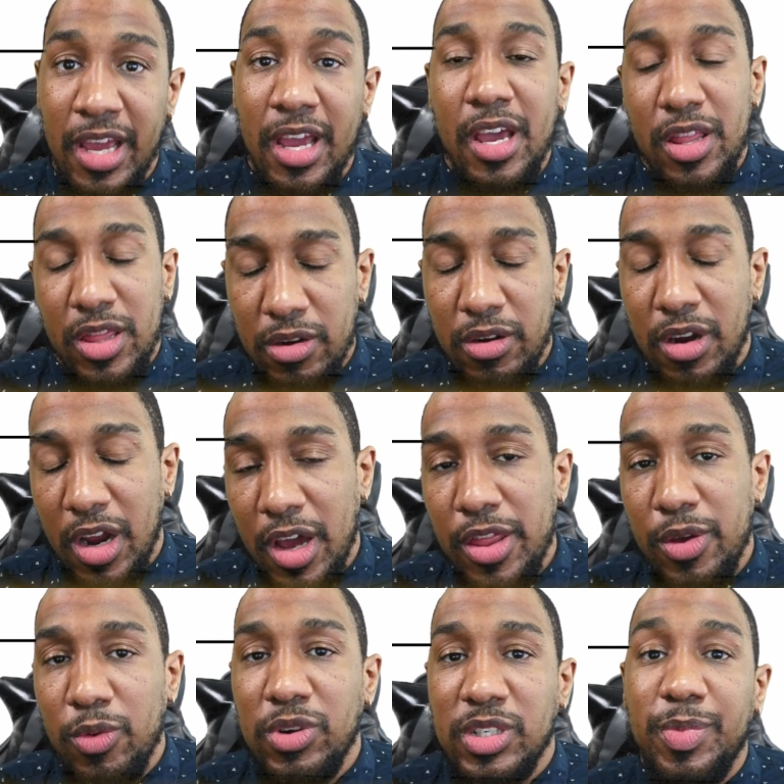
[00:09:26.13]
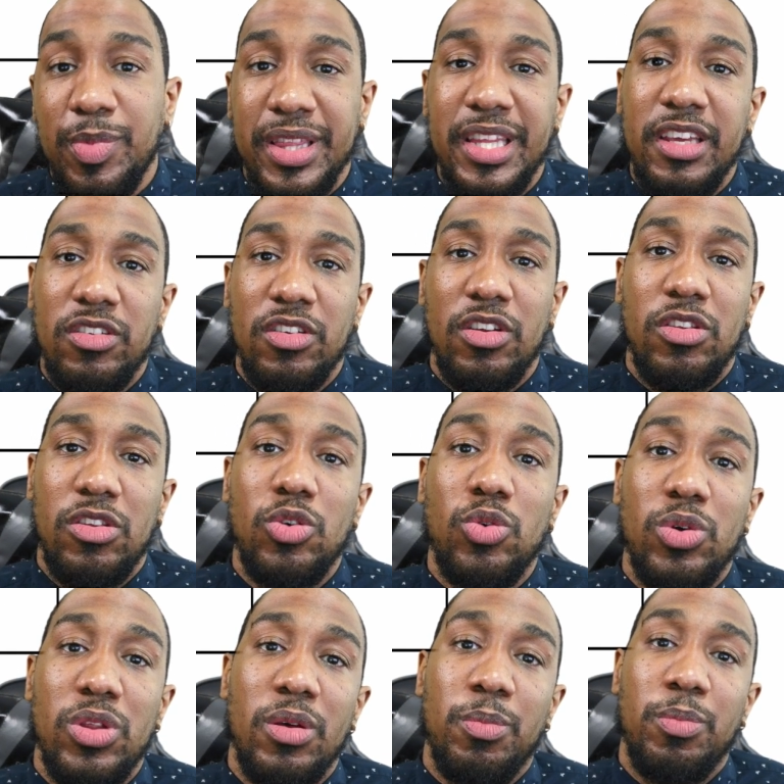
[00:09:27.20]
There are other ones, but these are two of the
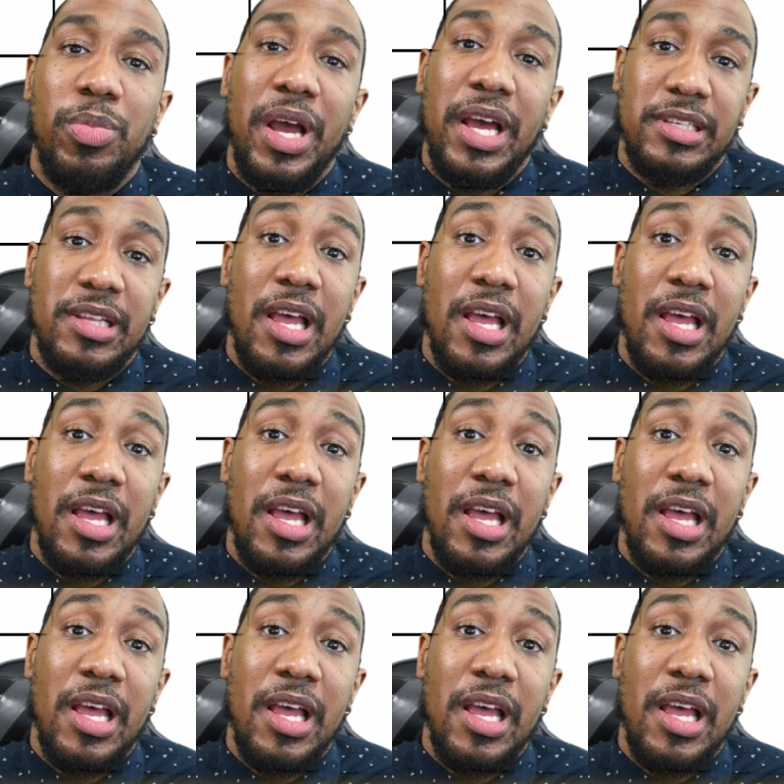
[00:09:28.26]
best